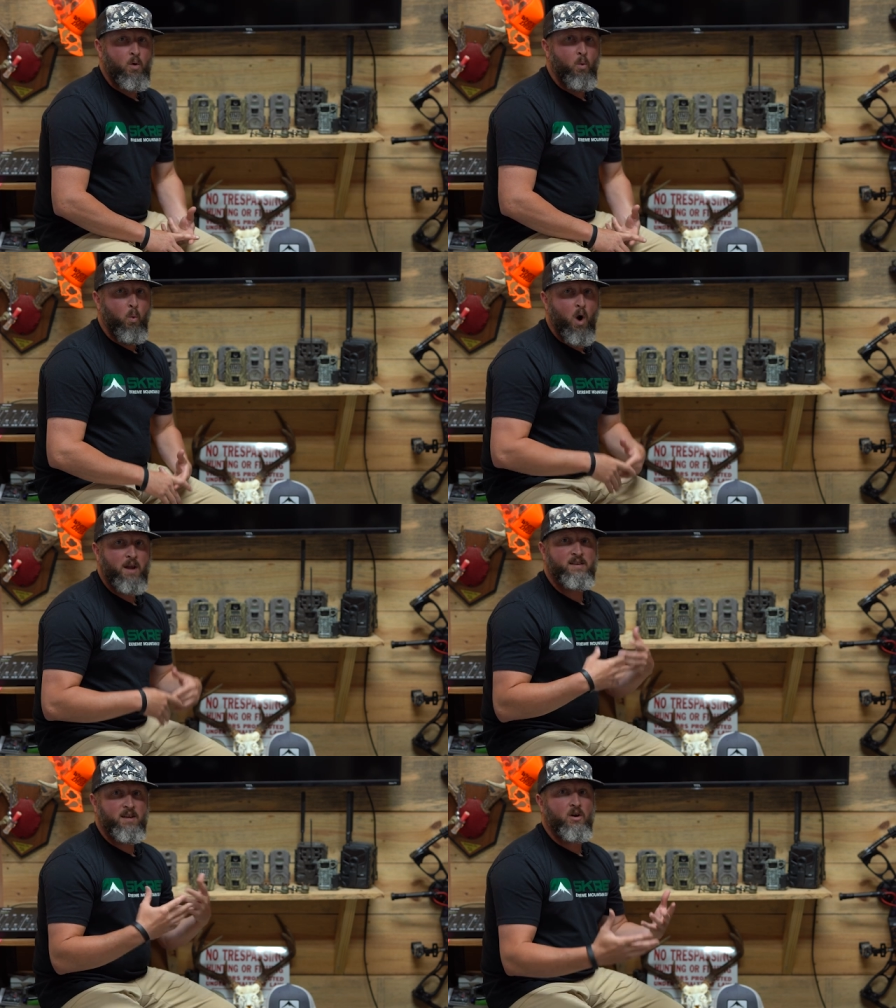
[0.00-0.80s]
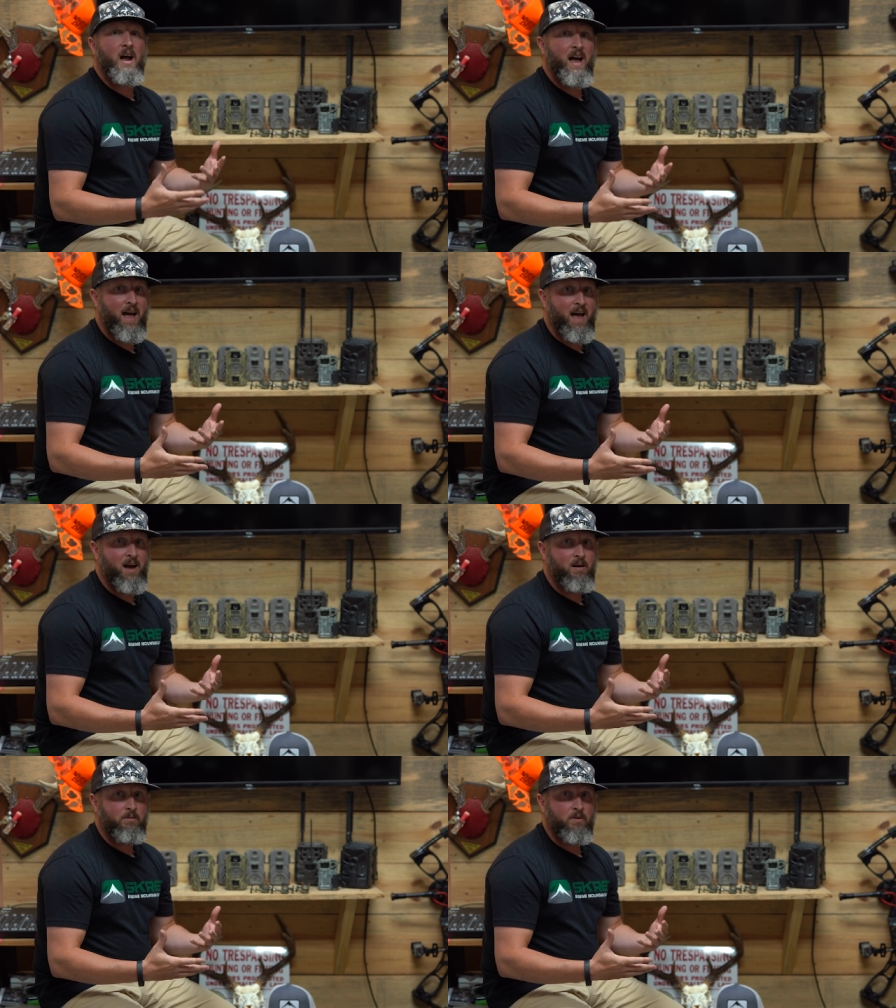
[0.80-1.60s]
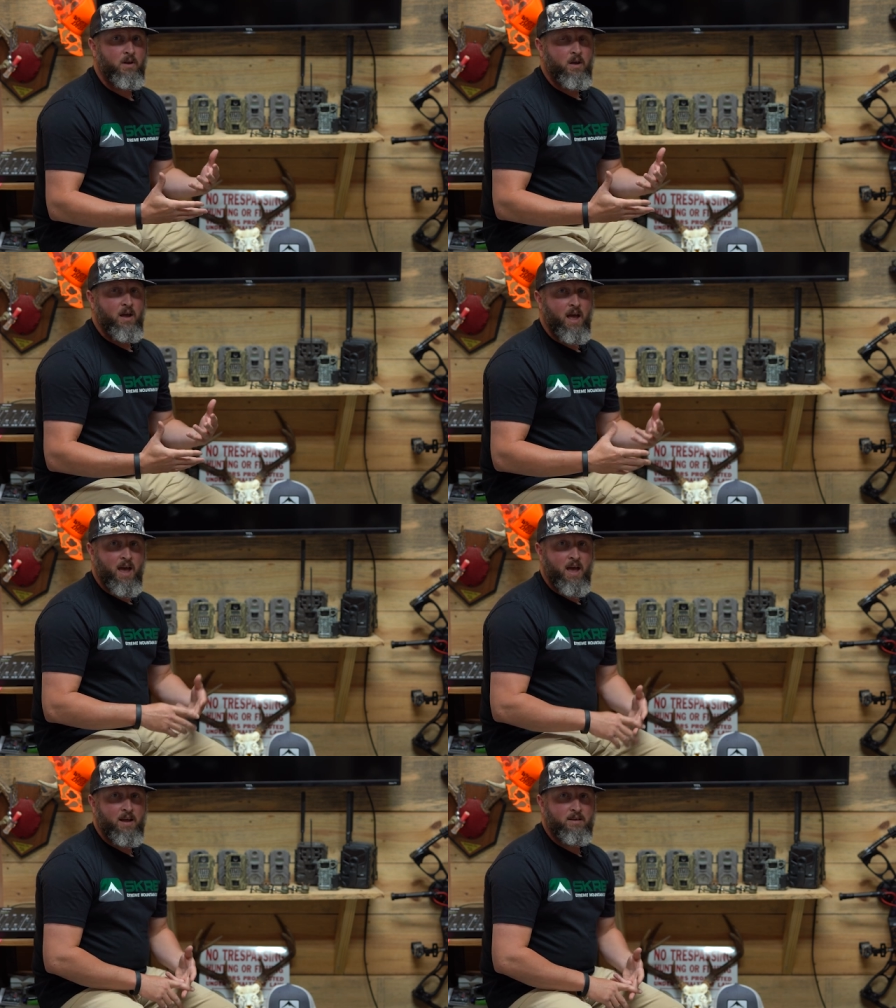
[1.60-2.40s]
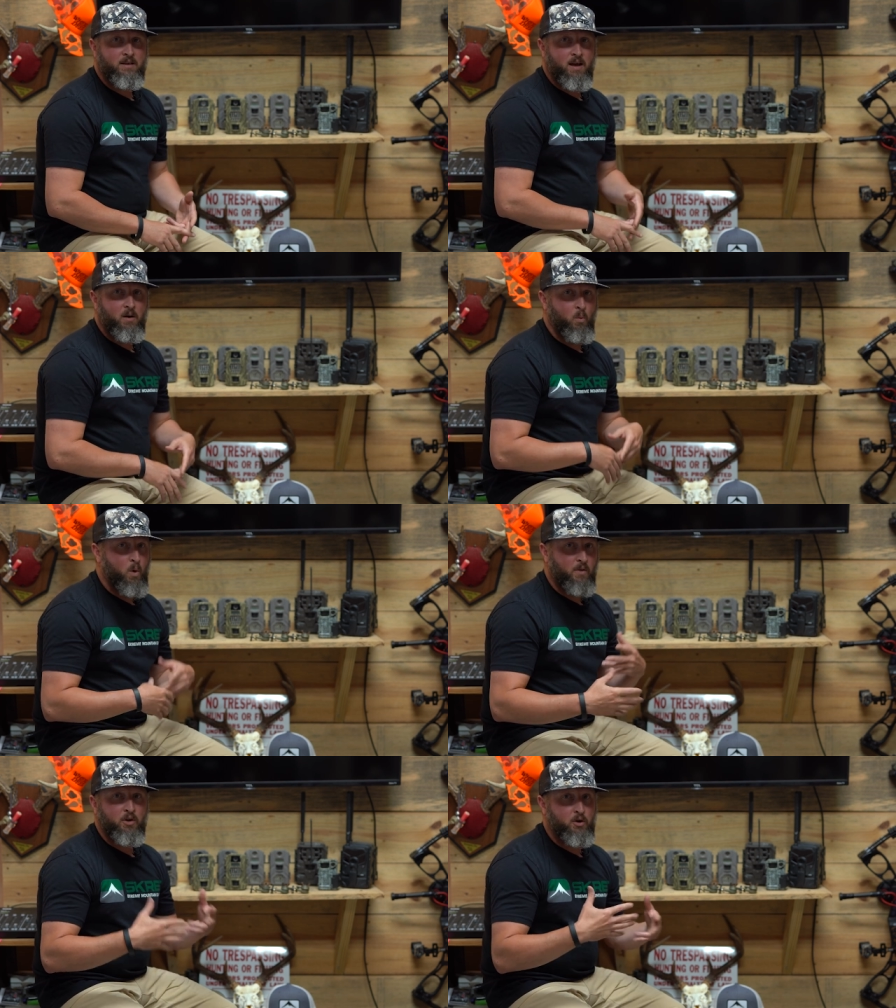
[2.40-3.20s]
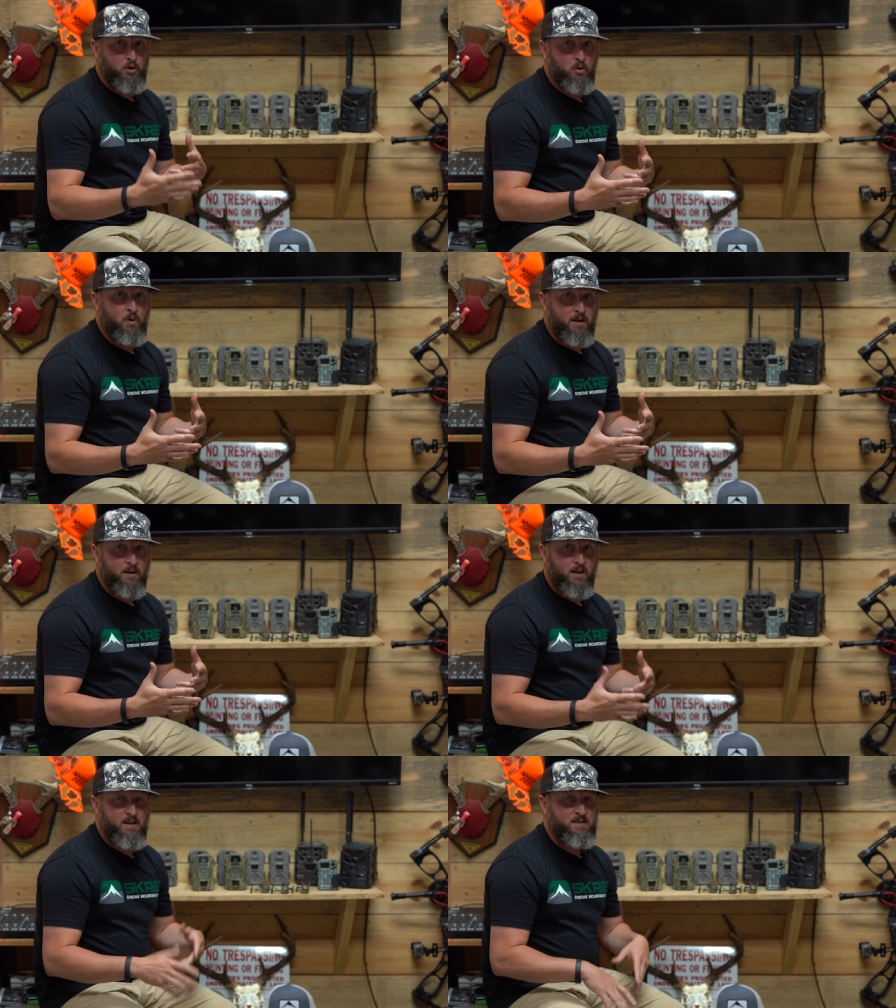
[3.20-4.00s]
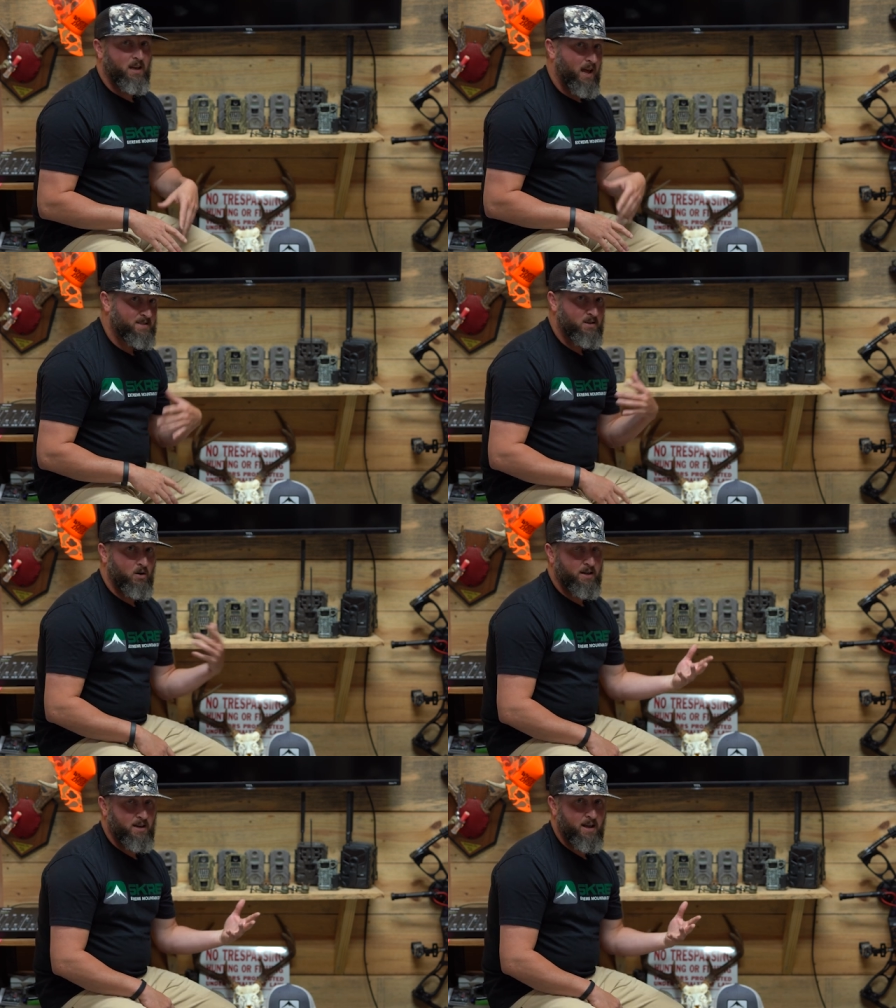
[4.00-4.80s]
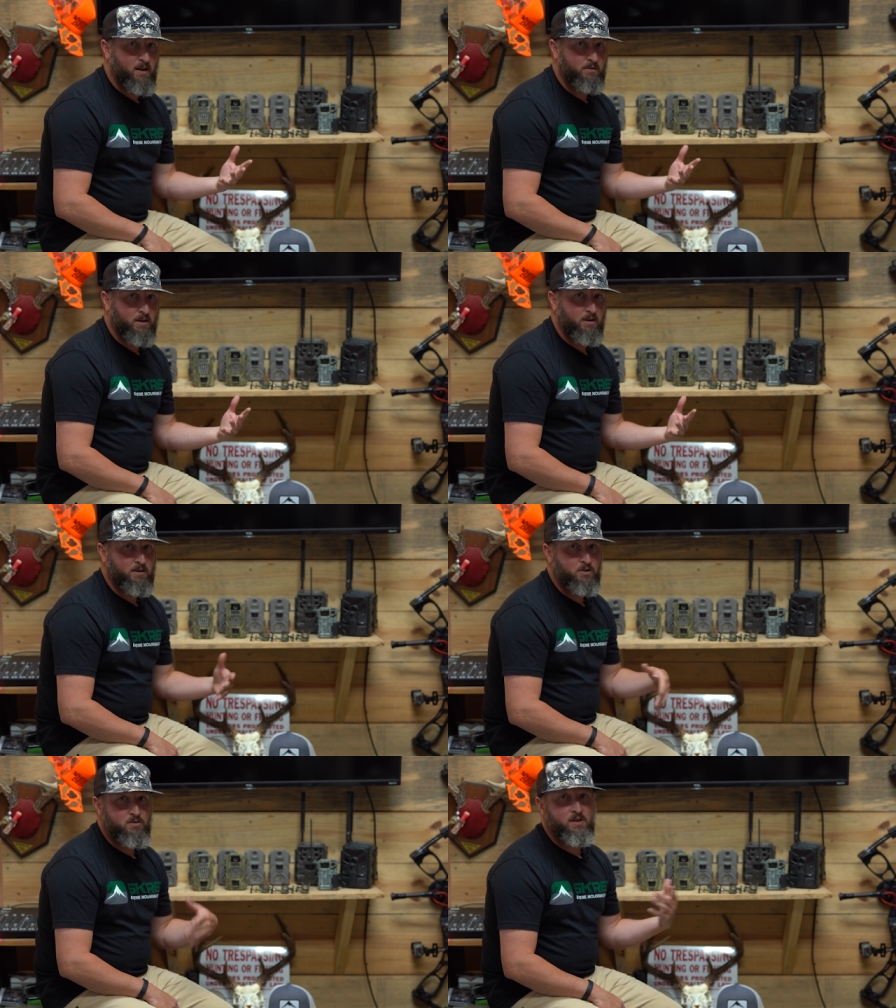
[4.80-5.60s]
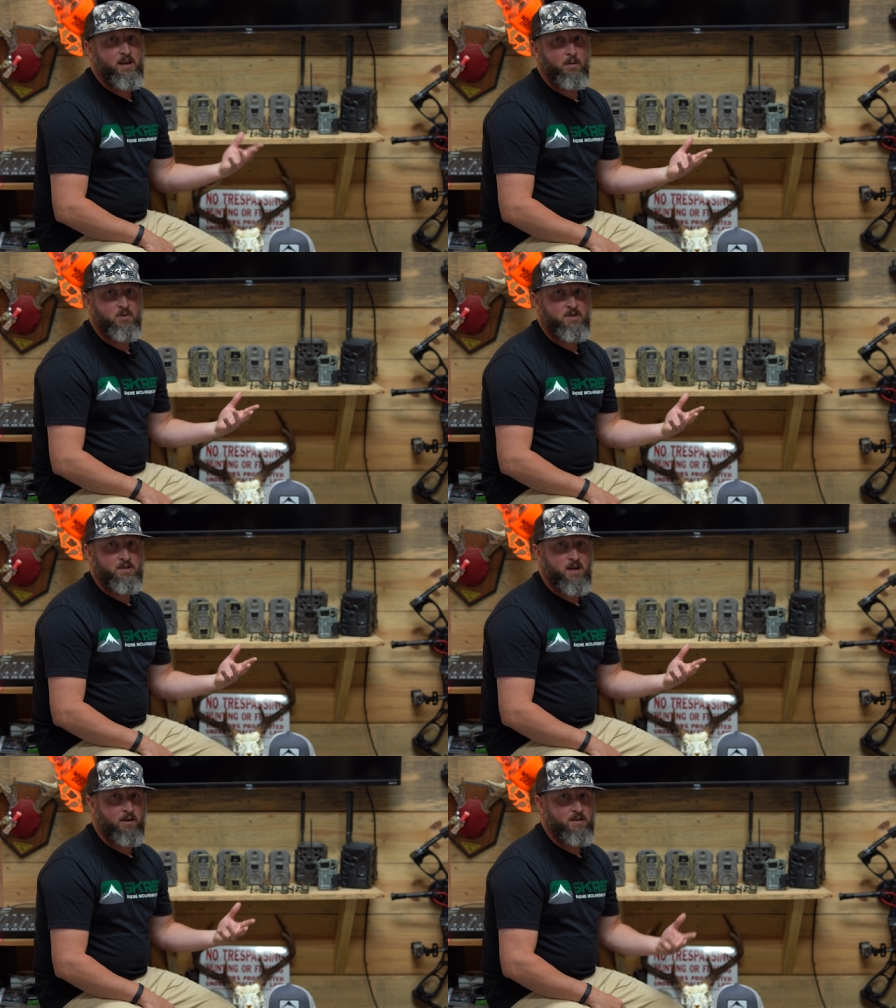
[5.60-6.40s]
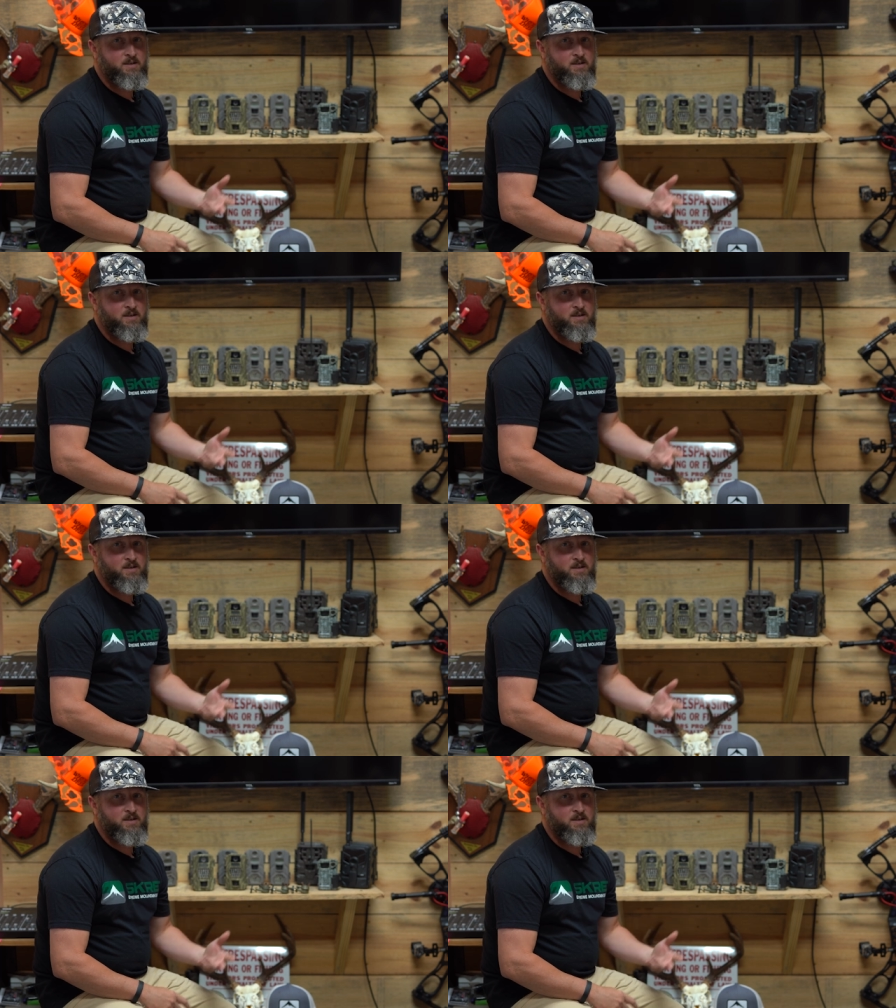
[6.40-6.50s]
what deer I have and what they're doing until I start getting out there and using cameras and scouting.